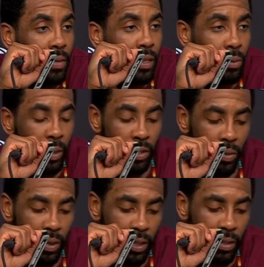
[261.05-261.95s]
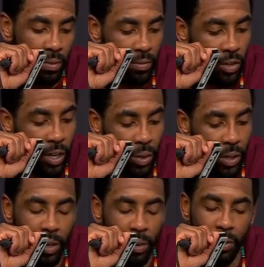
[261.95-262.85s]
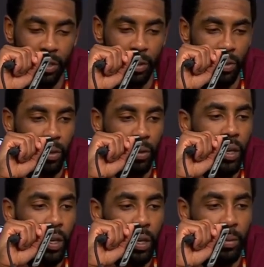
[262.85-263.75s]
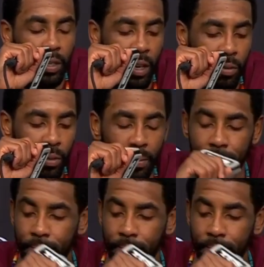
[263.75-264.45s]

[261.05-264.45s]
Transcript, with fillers: uh, especially one that's trying to win a championship. So I'm excited for him.